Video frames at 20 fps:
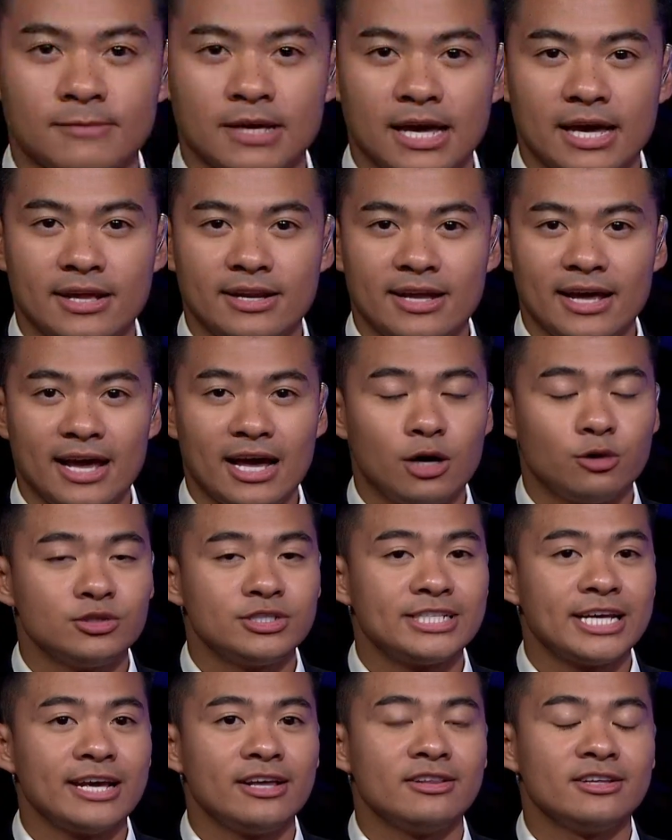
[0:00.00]
And how
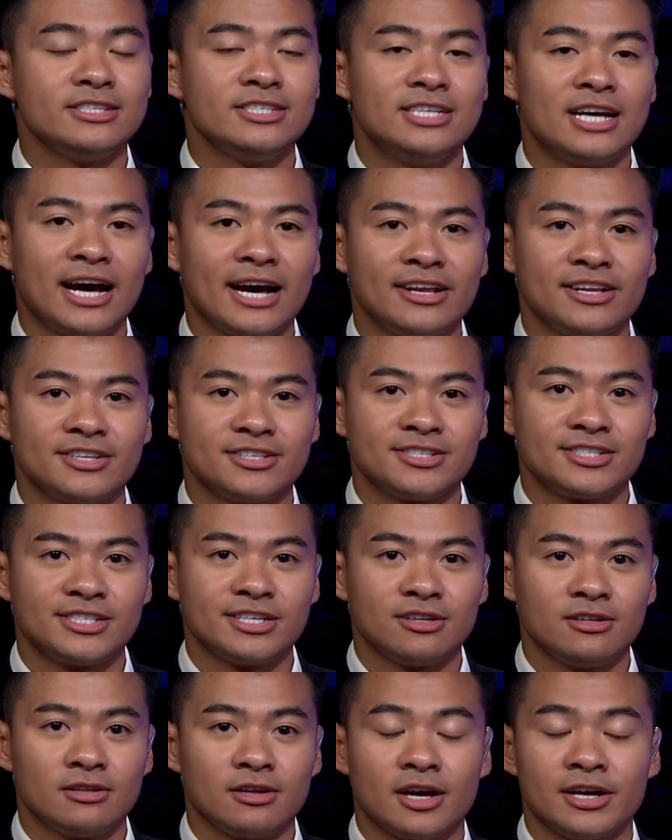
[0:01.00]
Taylen died is
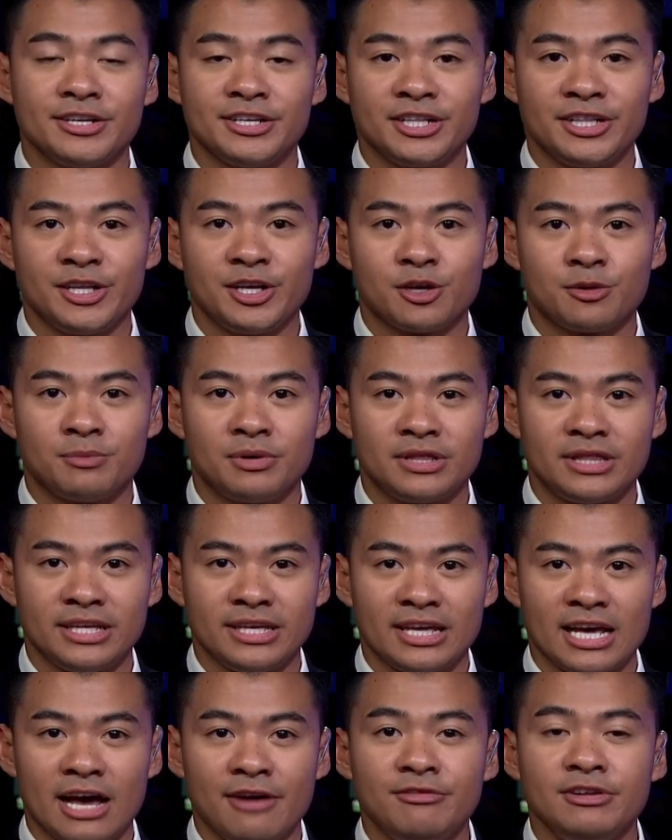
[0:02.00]
still unclear, but
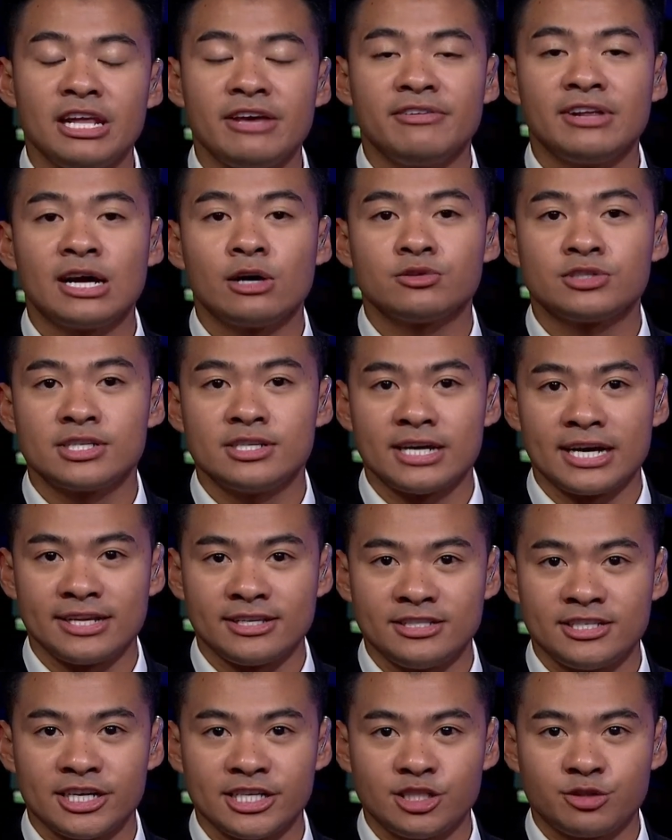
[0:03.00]
the affidavit out
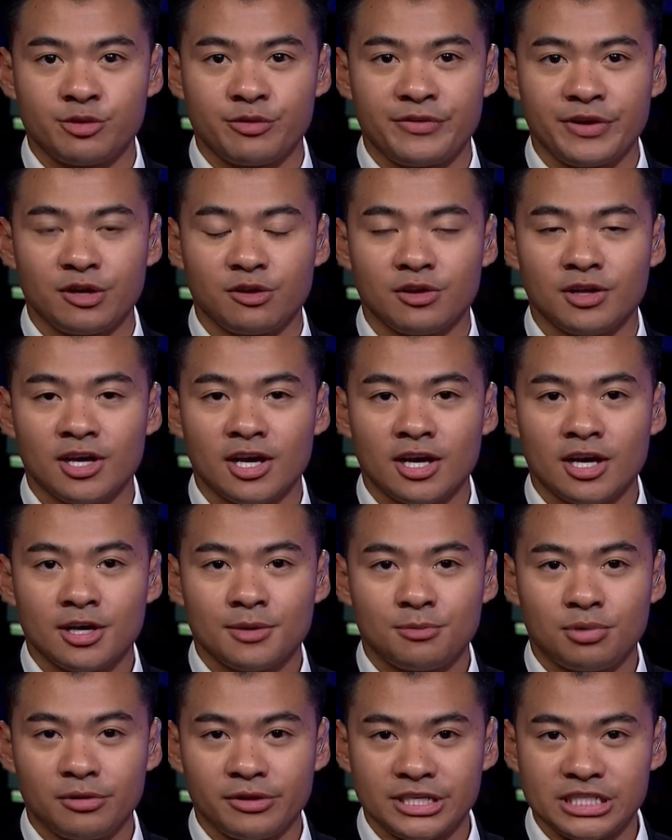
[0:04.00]
tonight does reveal
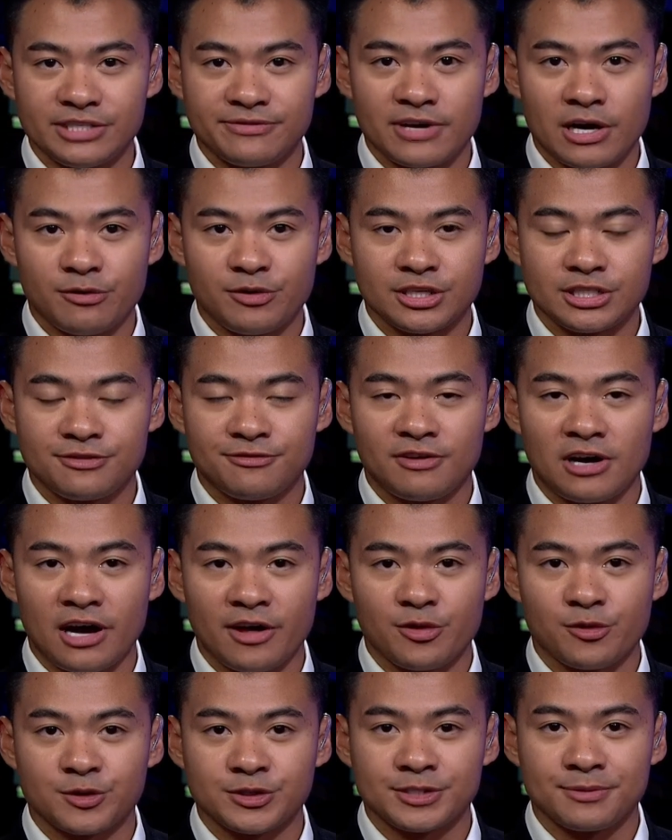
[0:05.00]
police found his
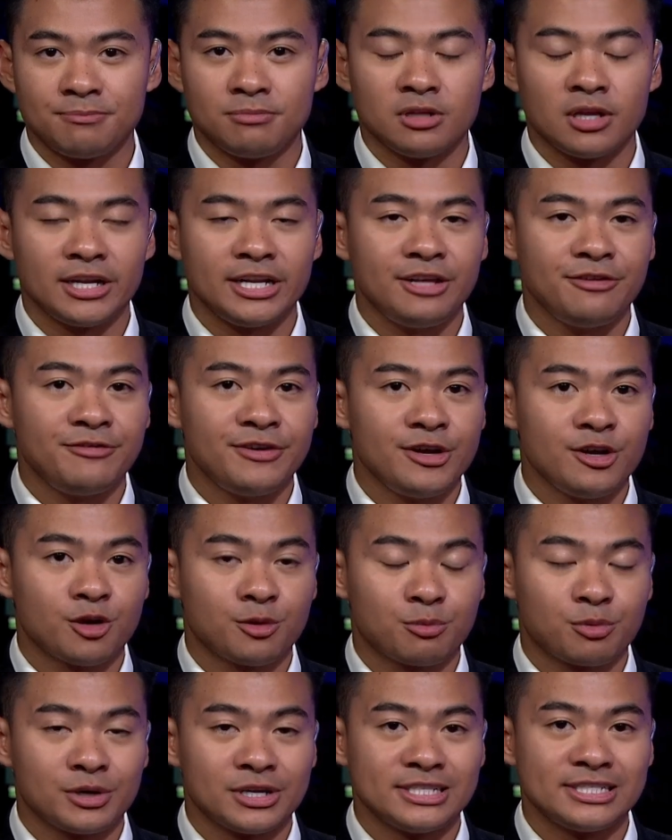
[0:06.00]
father's bloody
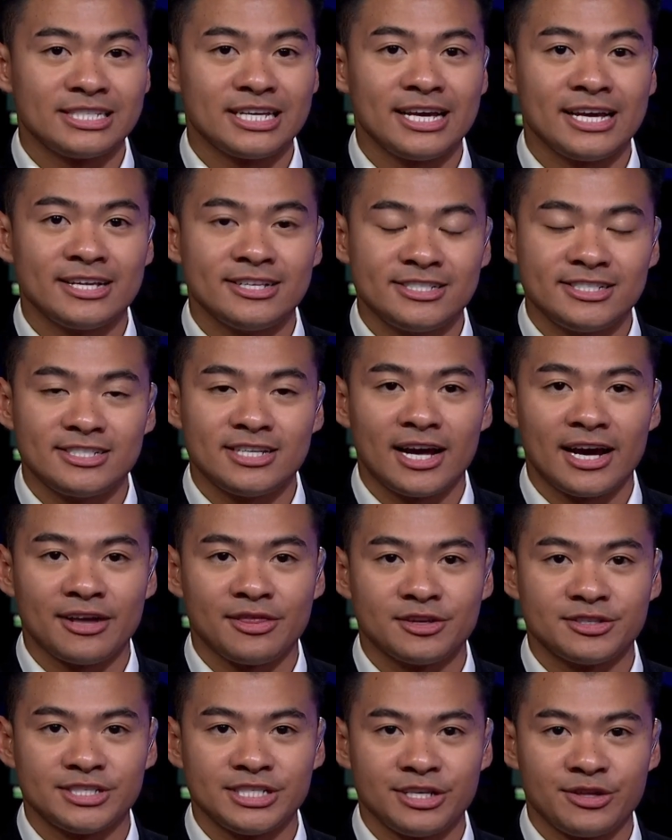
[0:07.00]
fingerprints inside
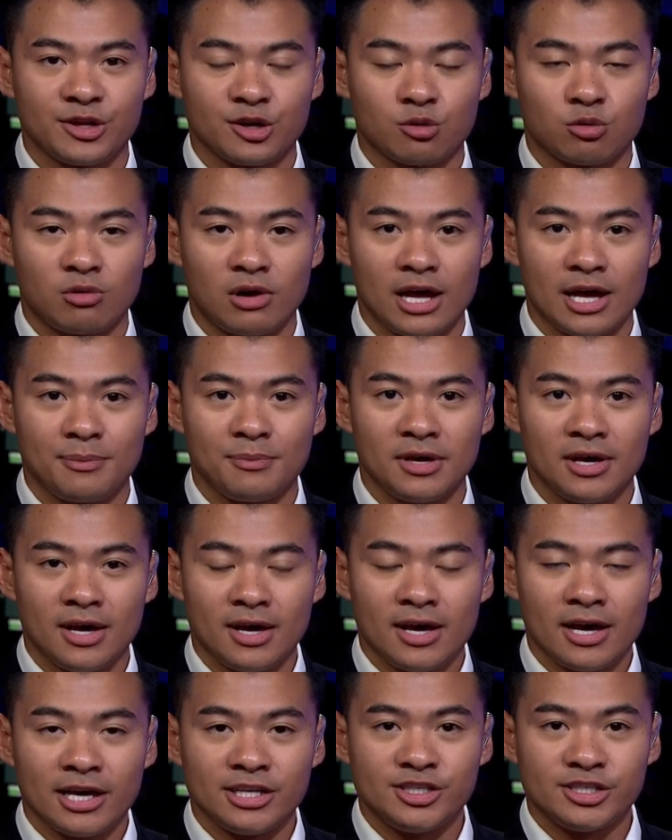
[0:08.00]
the scene of the crime.
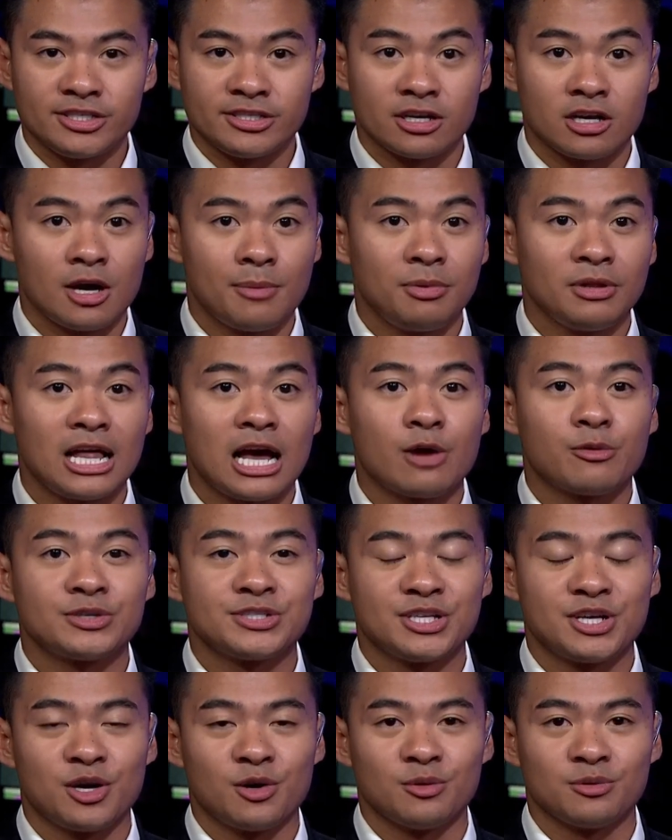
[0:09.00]
And just a couple
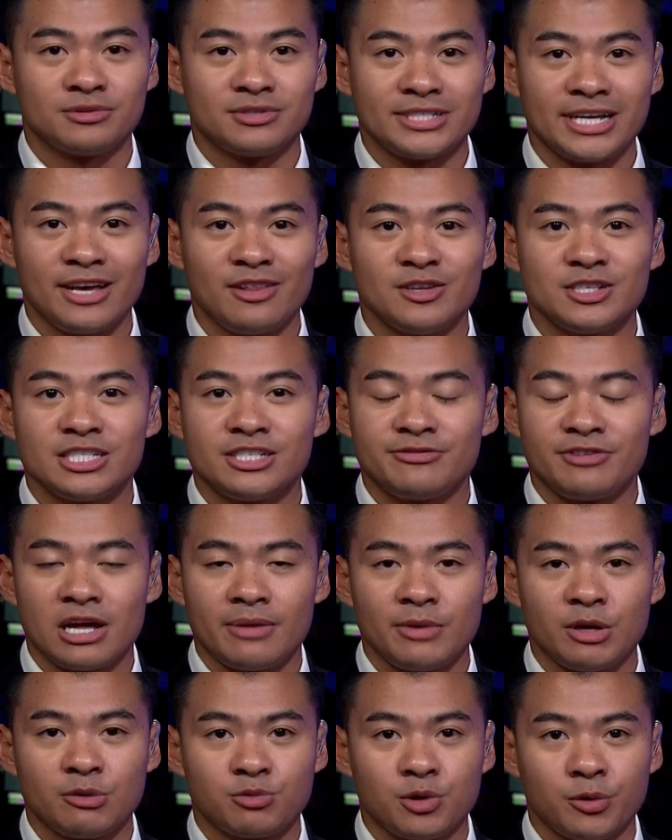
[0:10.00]
hours ago, Taylen's
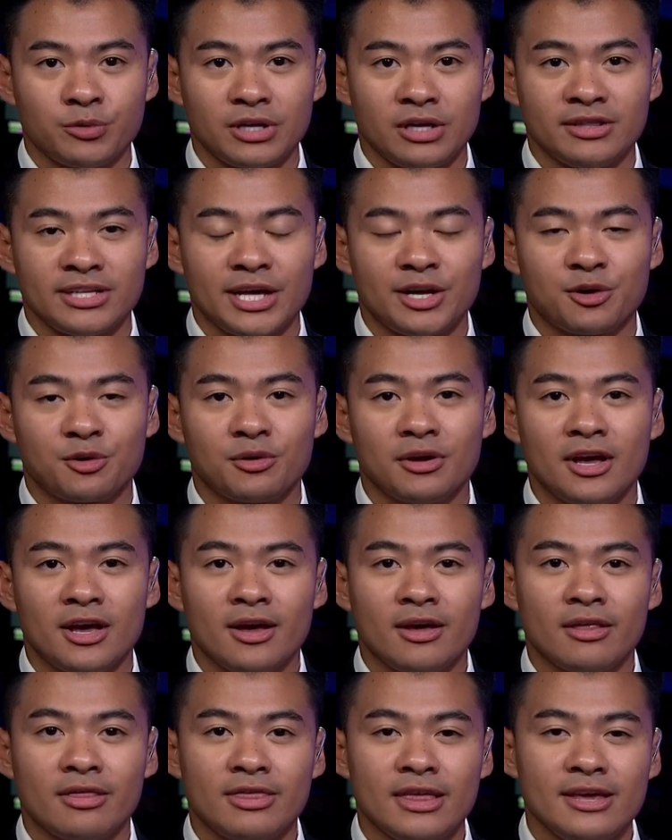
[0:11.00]
family wrote a letter
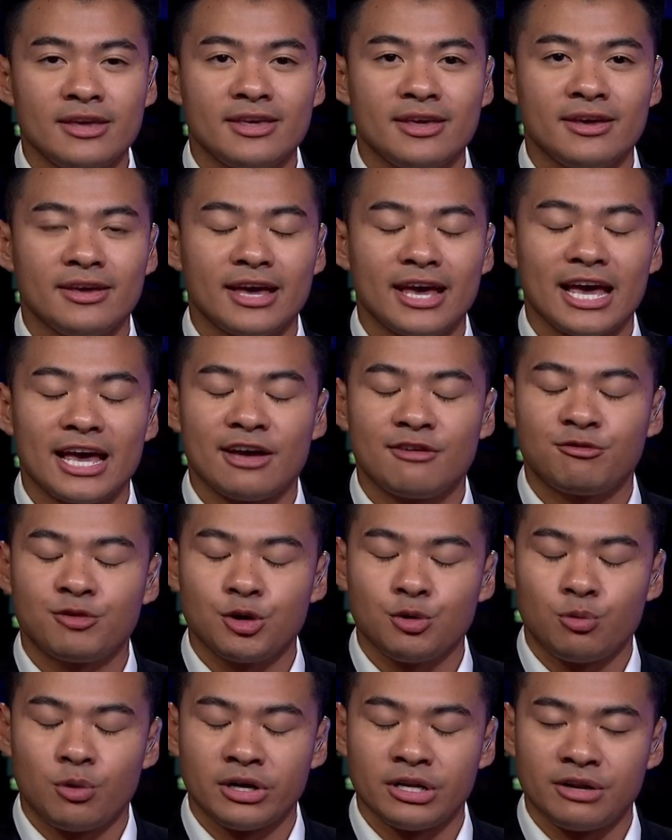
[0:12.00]
thanking
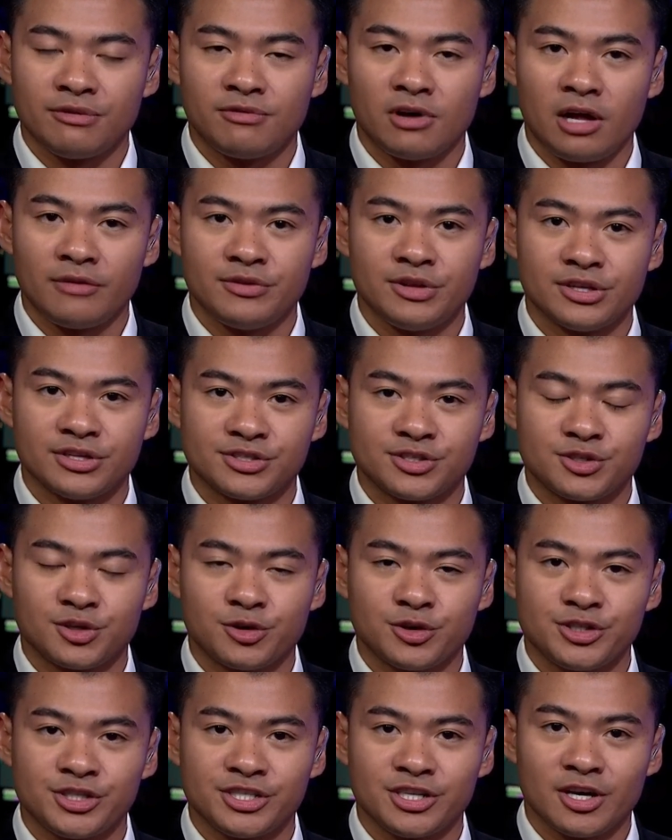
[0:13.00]
everyone involved in the
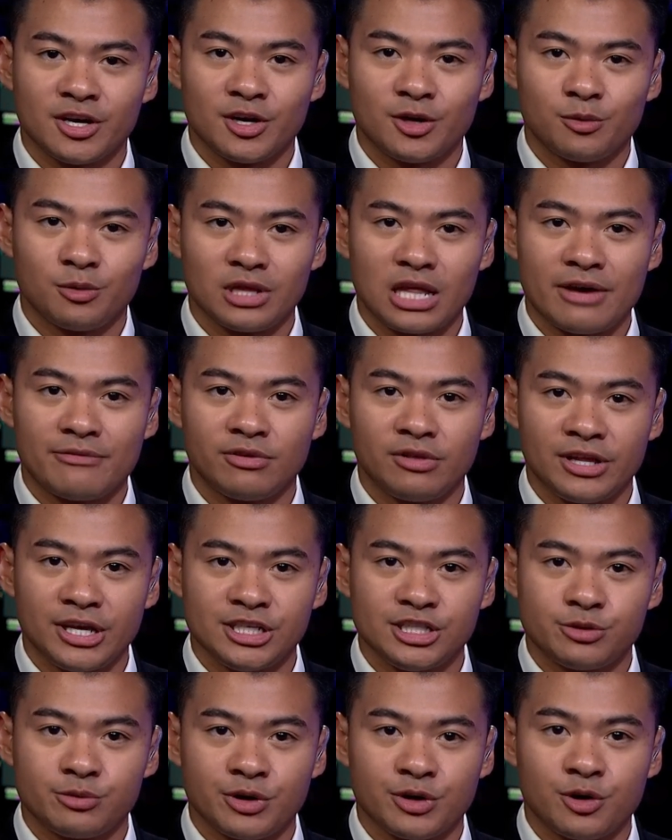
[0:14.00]
search. We'll have a link
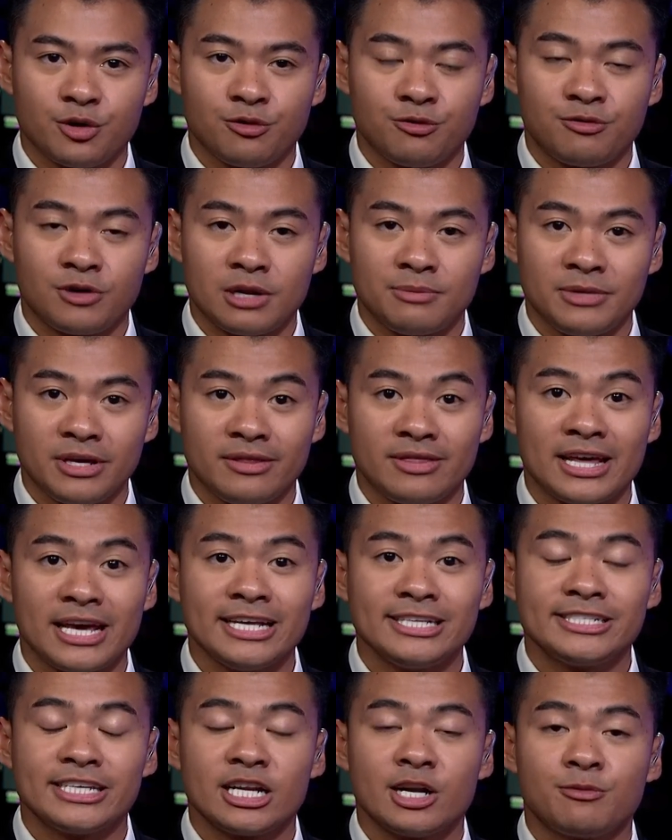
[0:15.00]
to a GoFundMe they
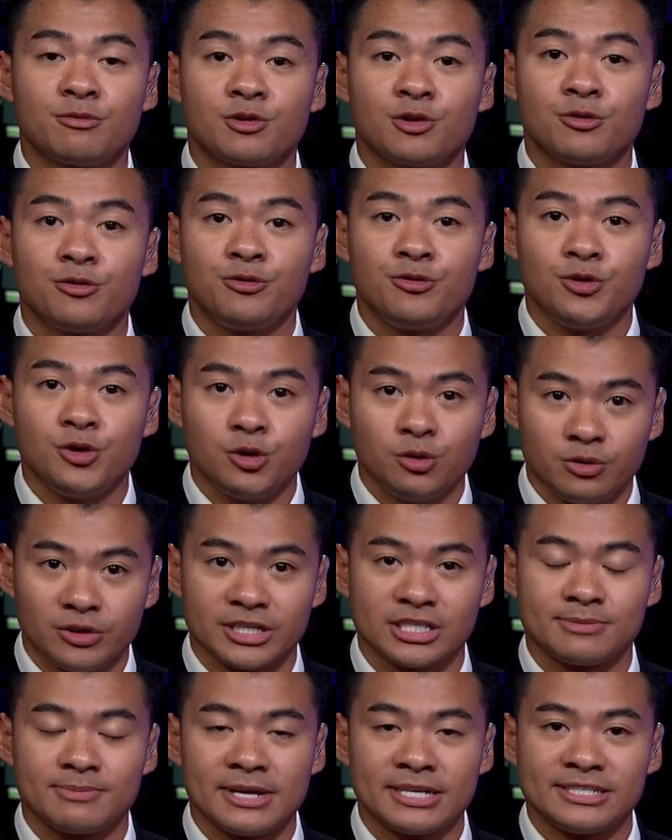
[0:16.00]
set up for funeral
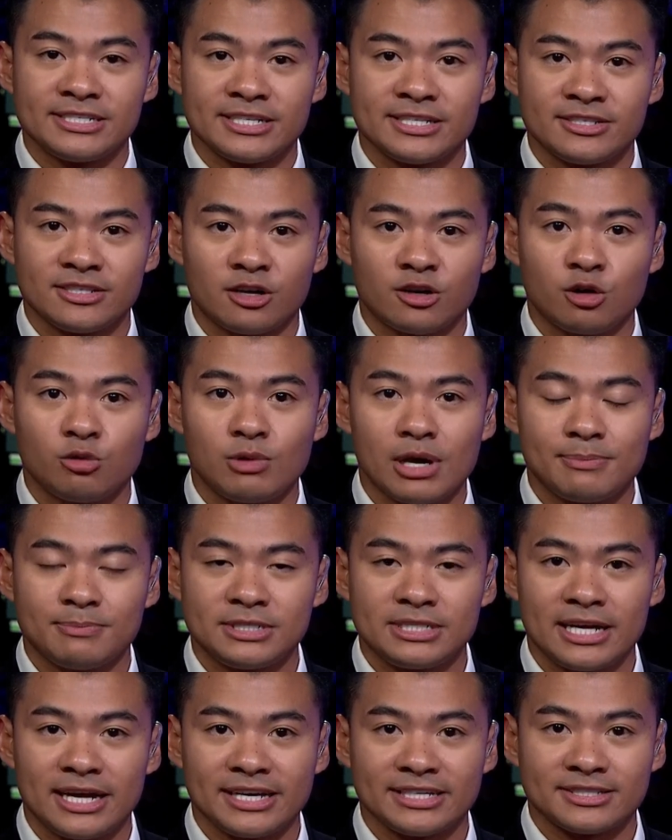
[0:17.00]
expenses on our
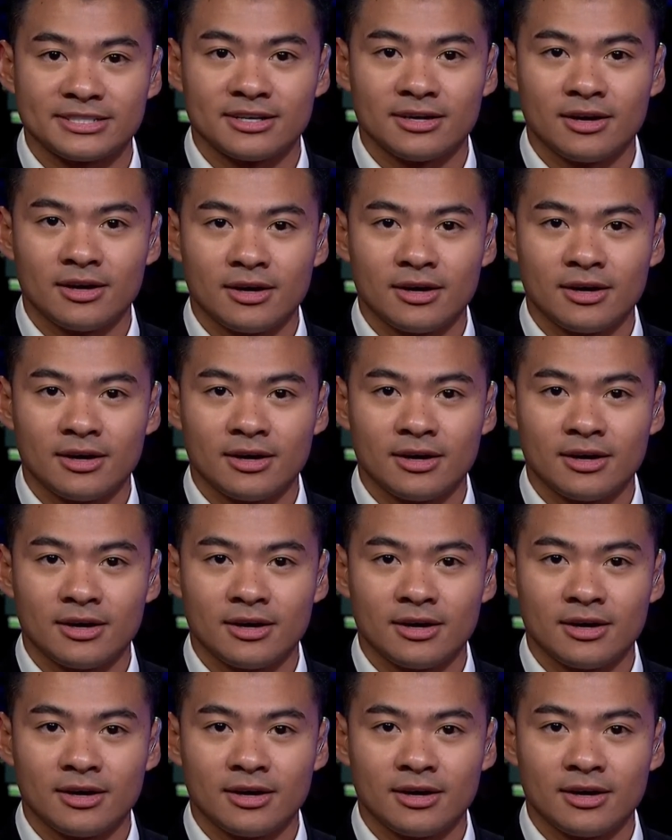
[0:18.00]
website.